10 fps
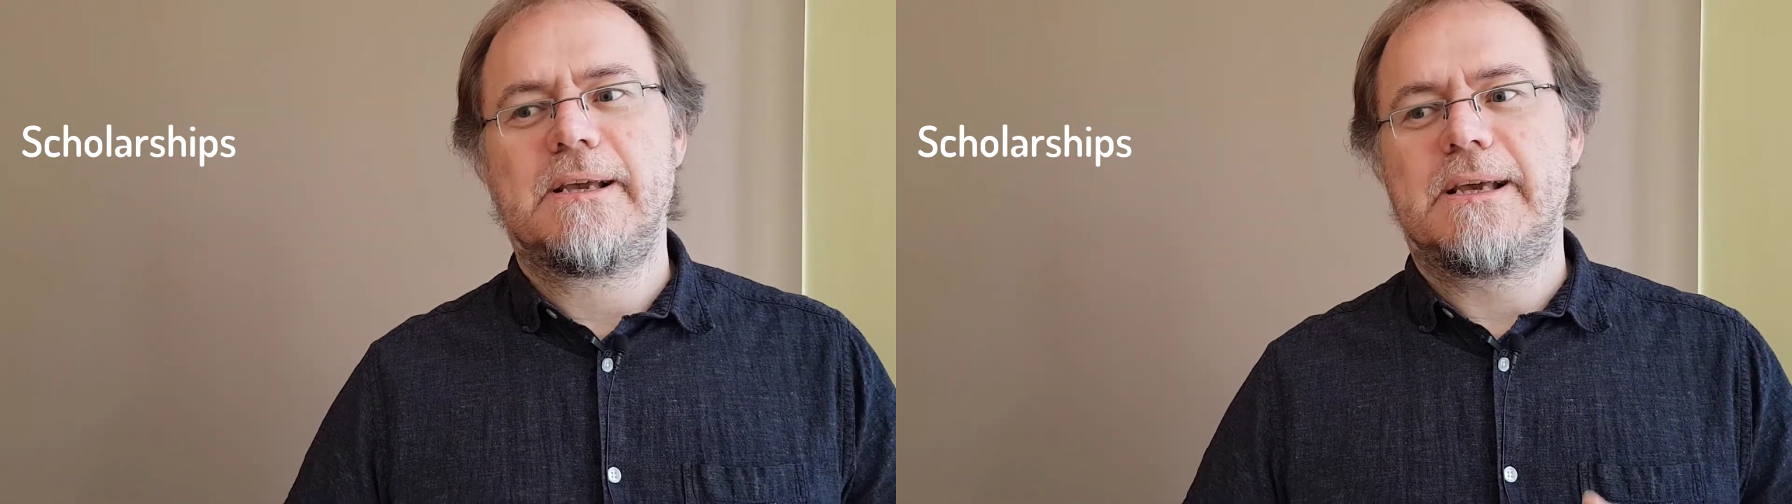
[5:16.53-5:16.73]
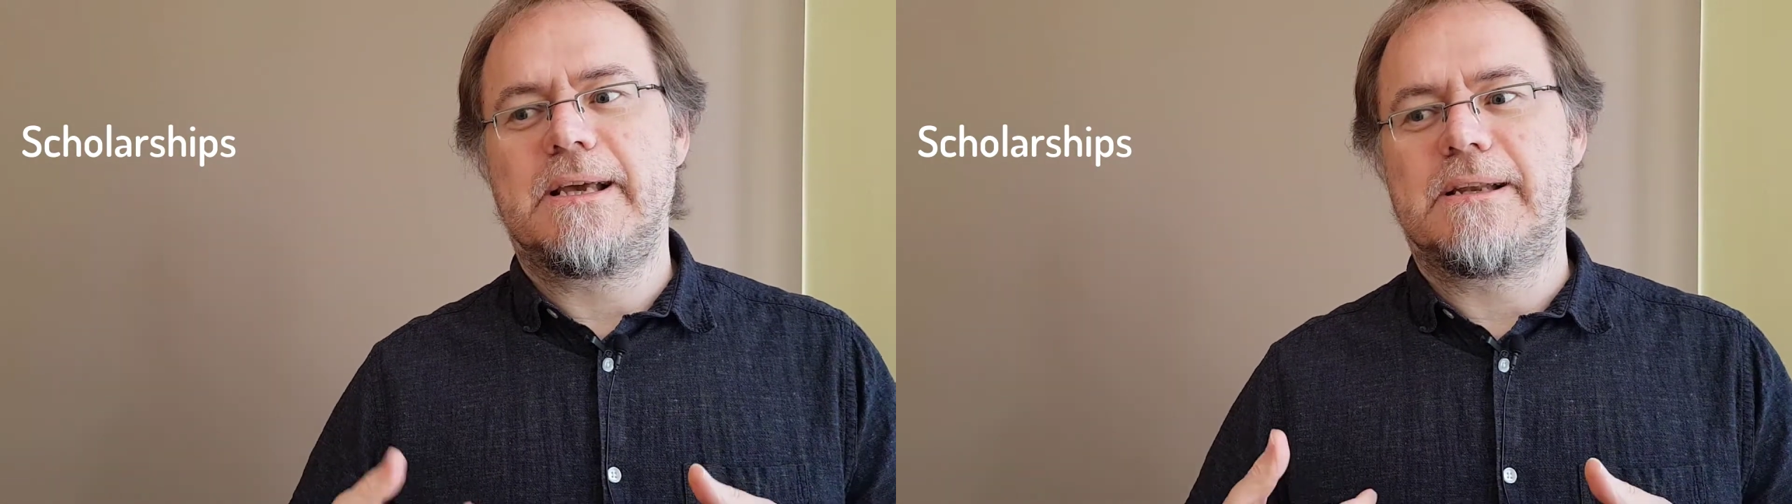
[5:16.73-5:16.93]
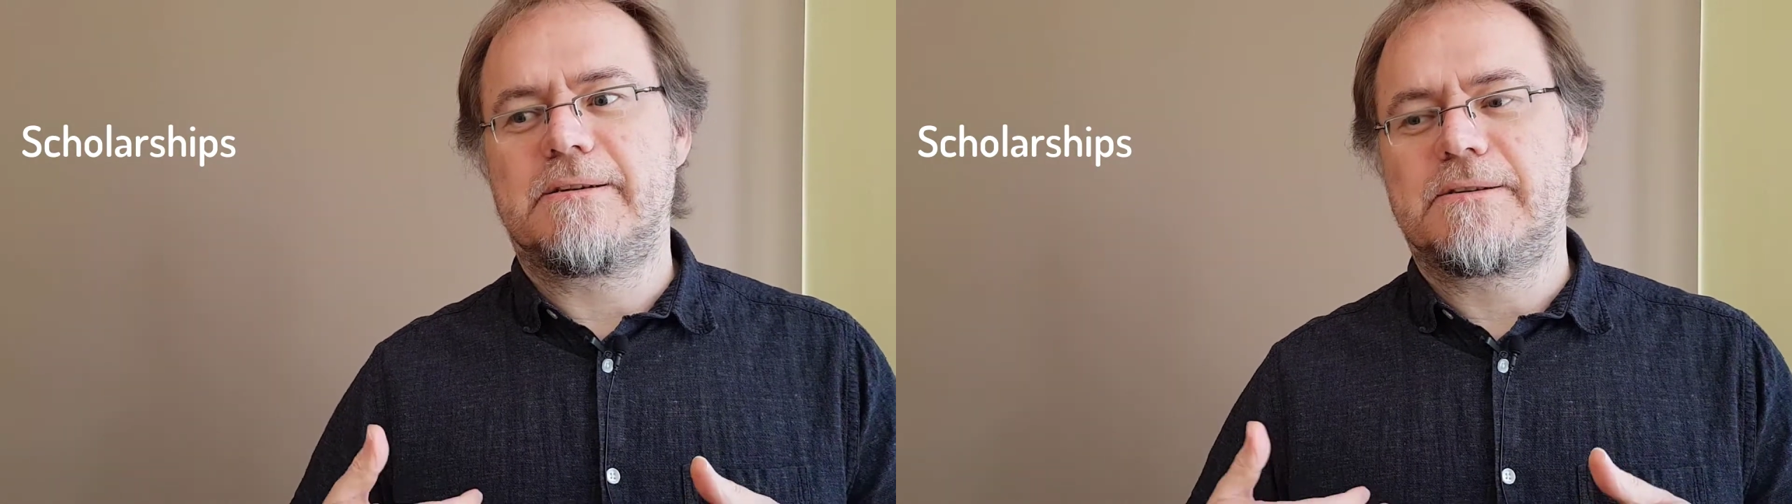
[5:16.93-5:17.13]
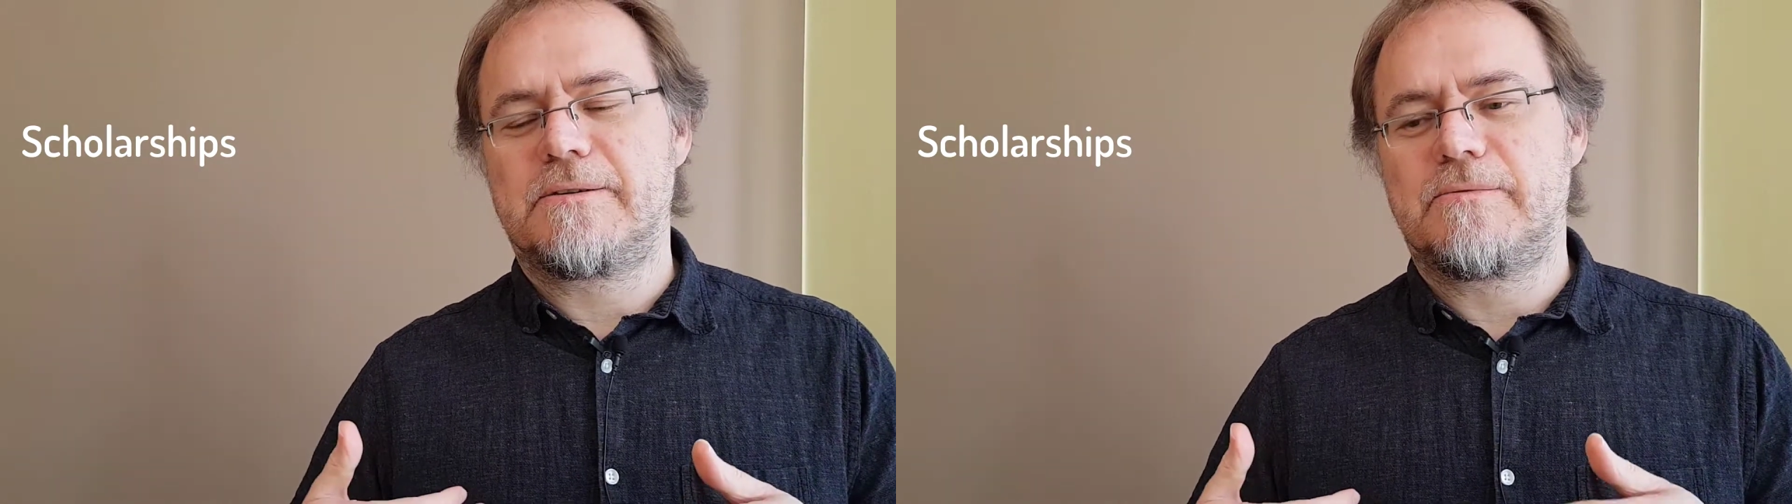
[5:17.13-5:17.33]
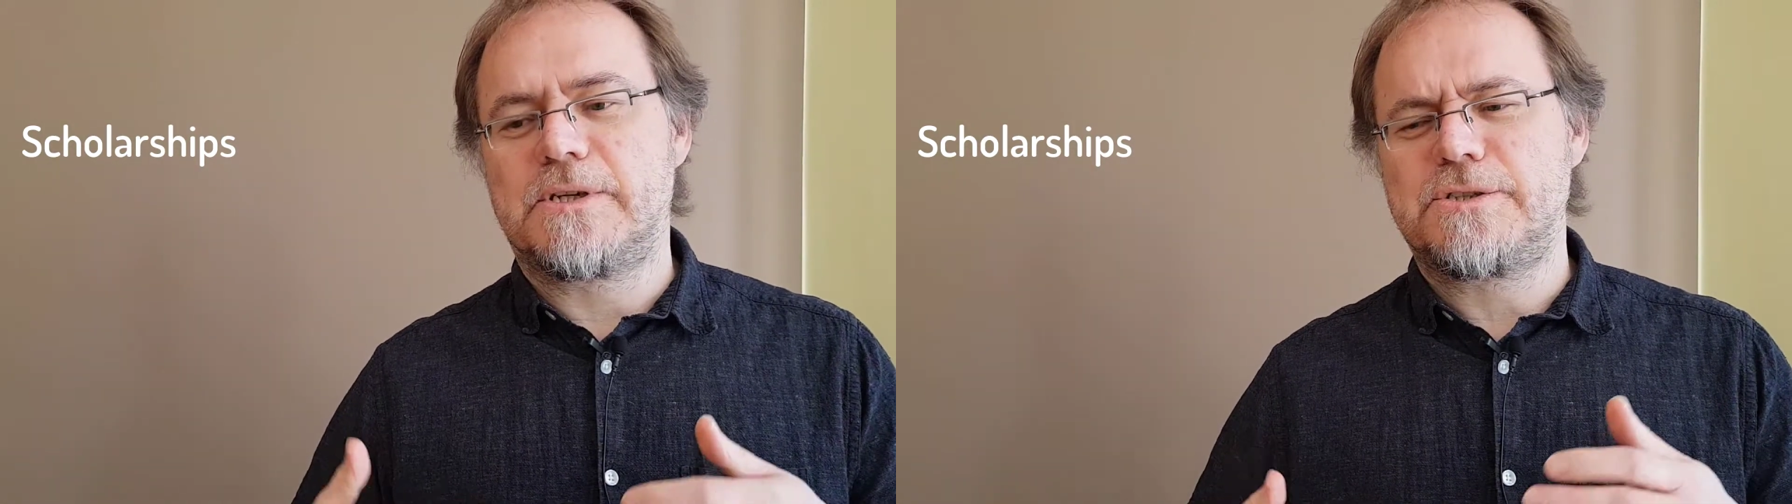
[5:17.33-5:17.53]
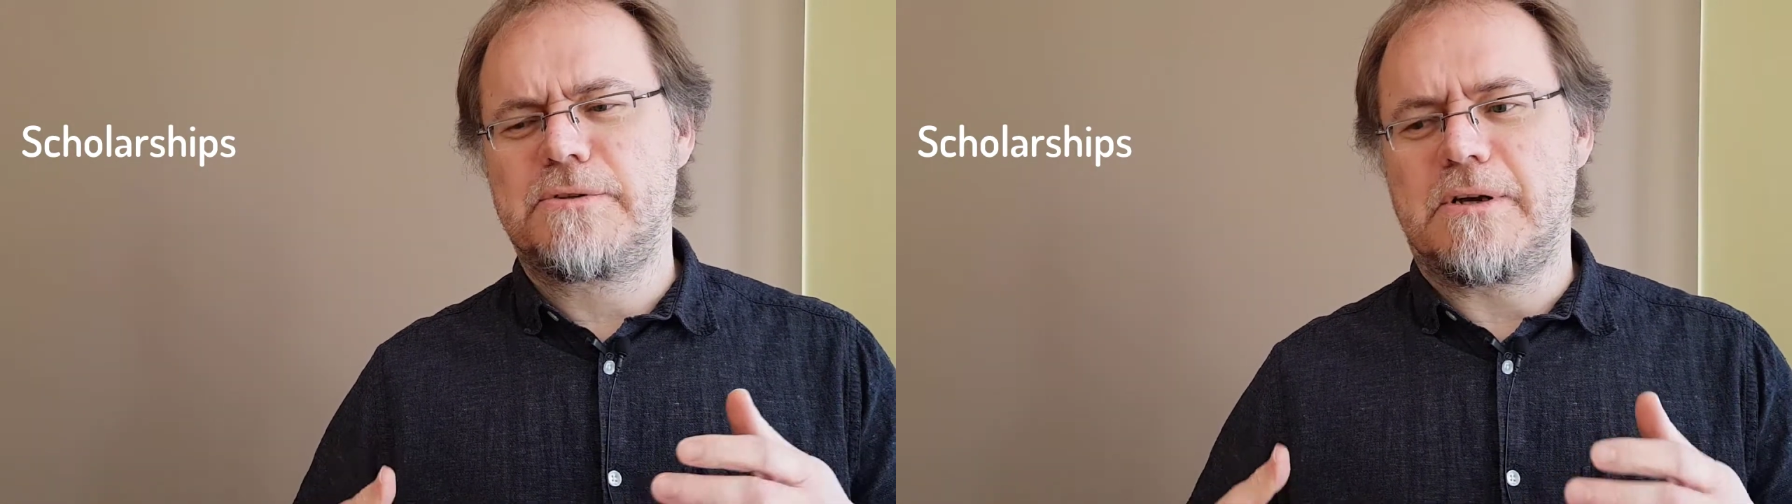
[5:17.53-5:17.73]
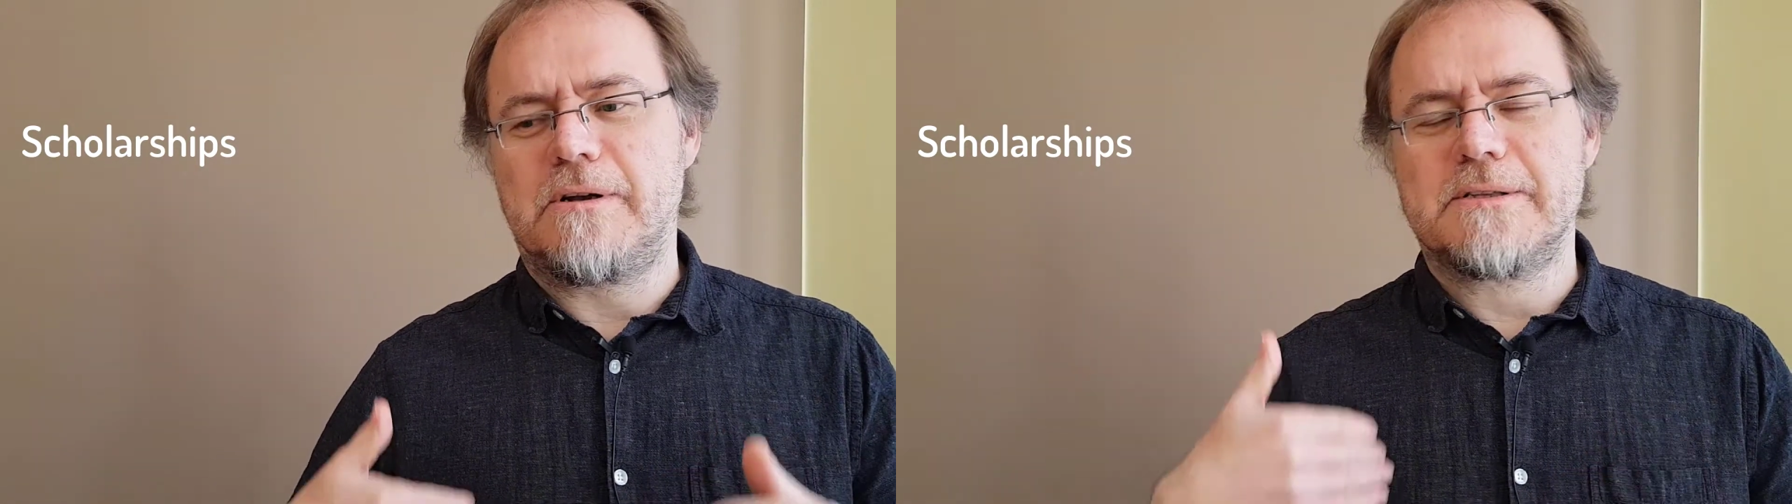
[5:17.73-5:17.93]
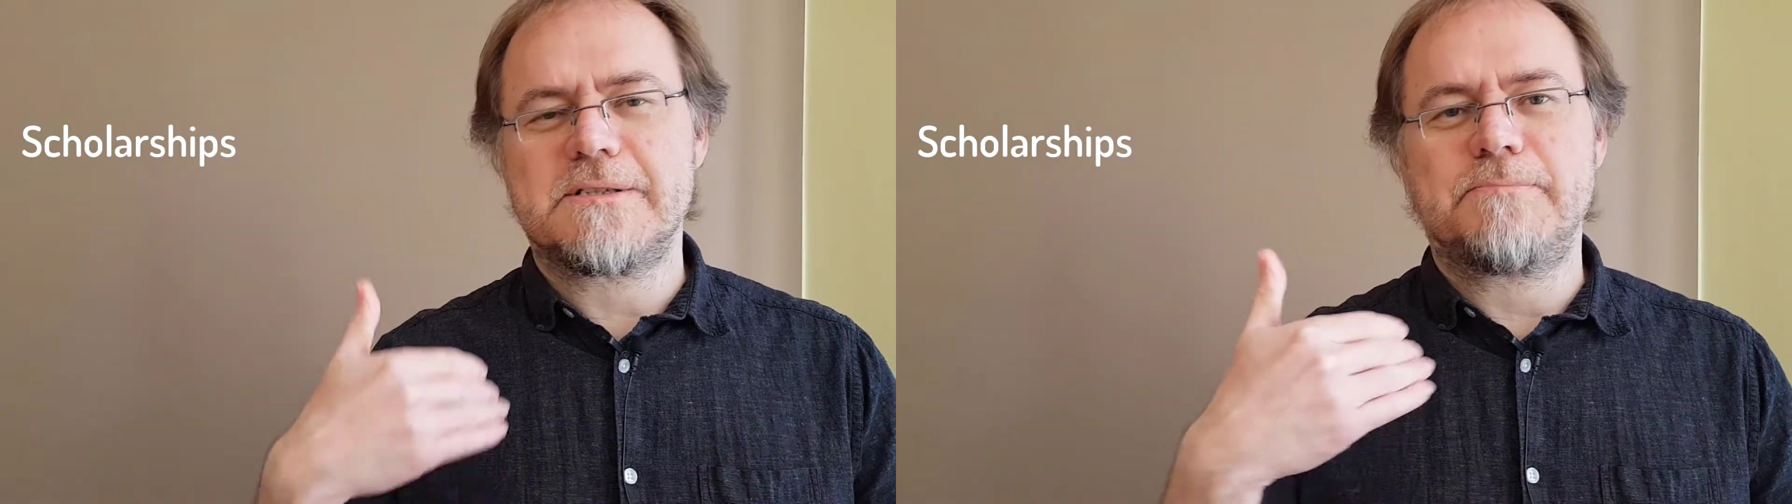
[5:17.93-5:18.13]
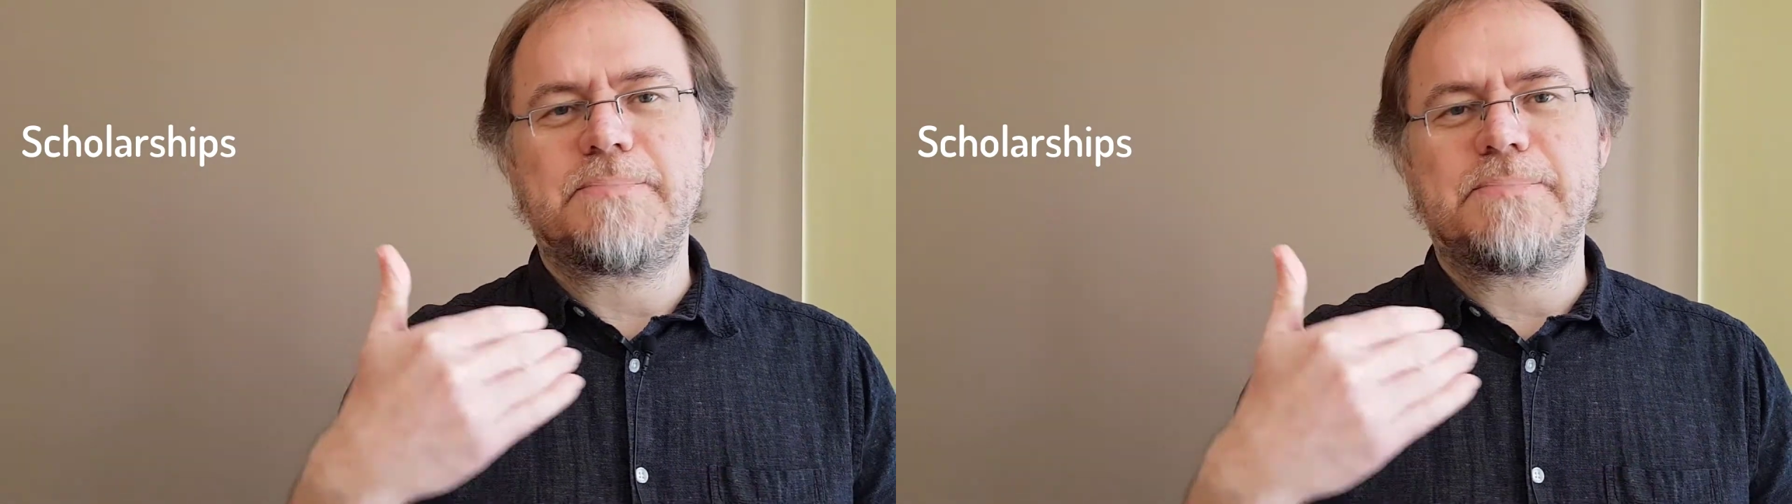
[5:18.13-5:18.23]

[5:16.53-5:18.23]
And what should also